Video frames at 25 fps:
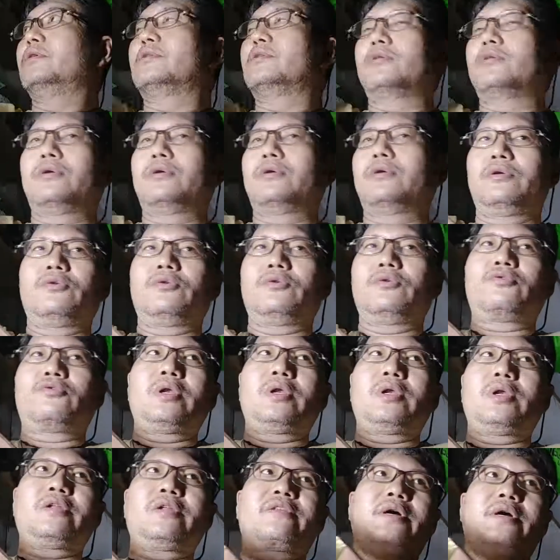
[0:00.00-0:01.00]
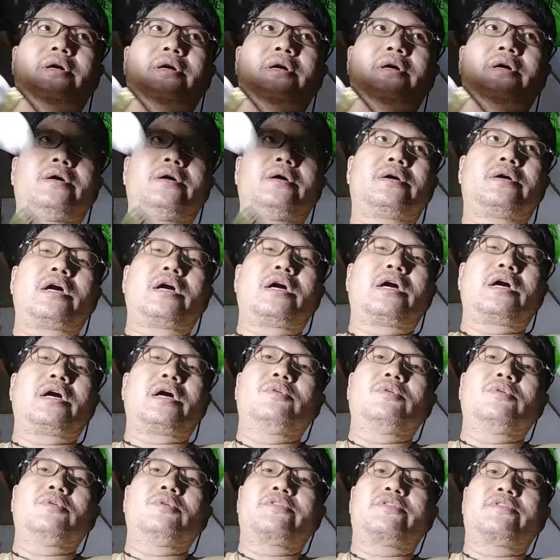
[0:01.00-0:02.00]
Usually it's carbon
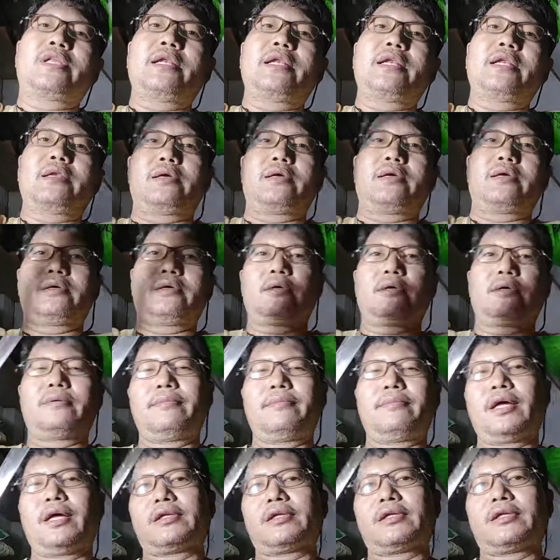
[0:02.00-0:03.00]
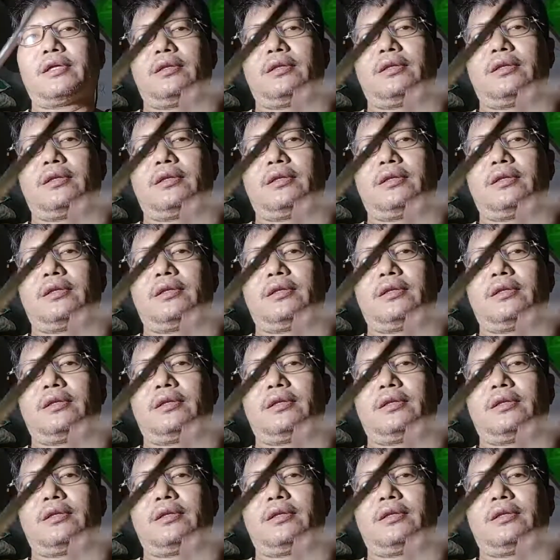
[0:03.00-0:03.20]
steel metal.